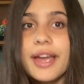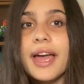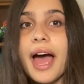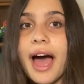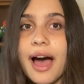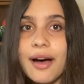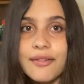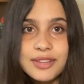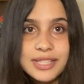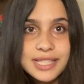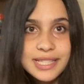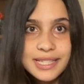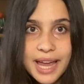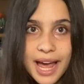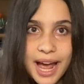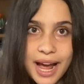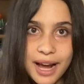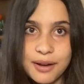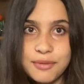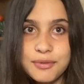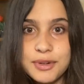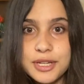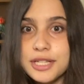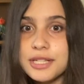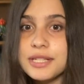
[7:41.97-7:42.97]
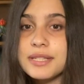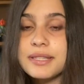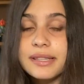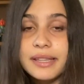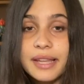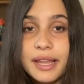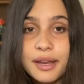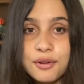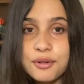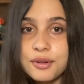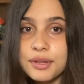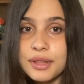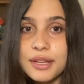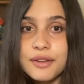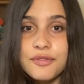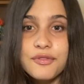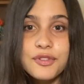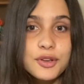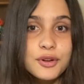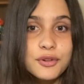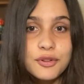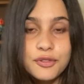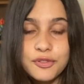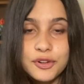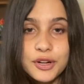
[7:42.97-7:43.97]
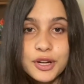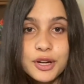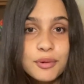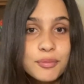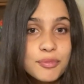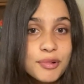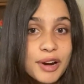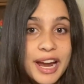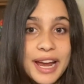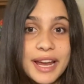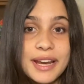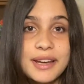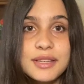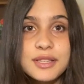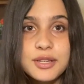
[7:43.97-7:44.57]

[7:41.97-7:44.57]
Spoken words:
have a snack, which is literally fuel for your brain,